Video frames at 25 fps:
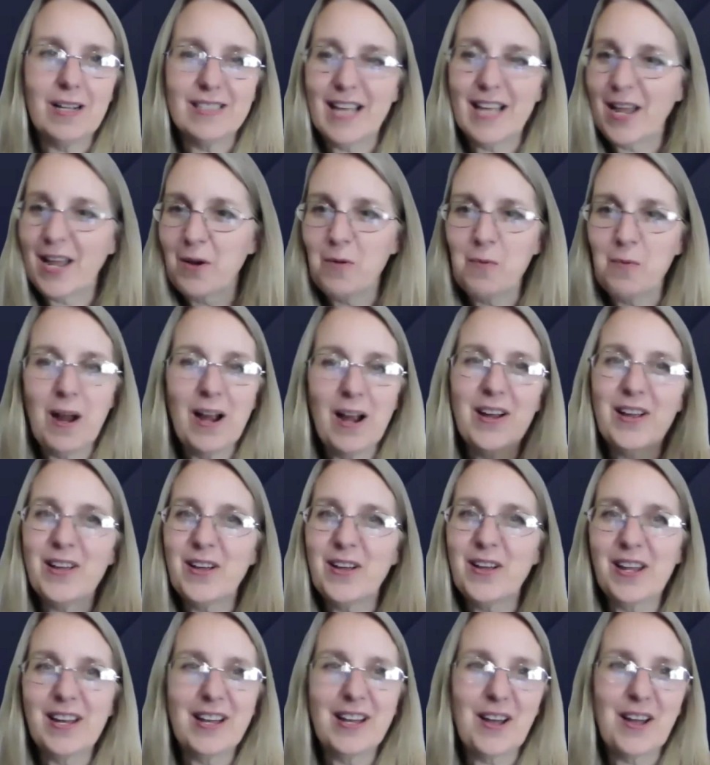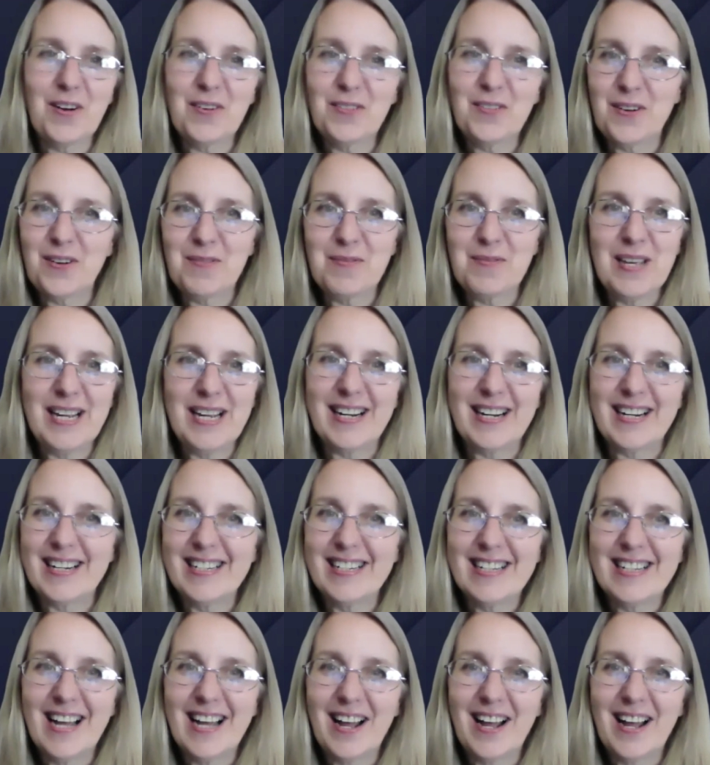Like where are you going to go from here?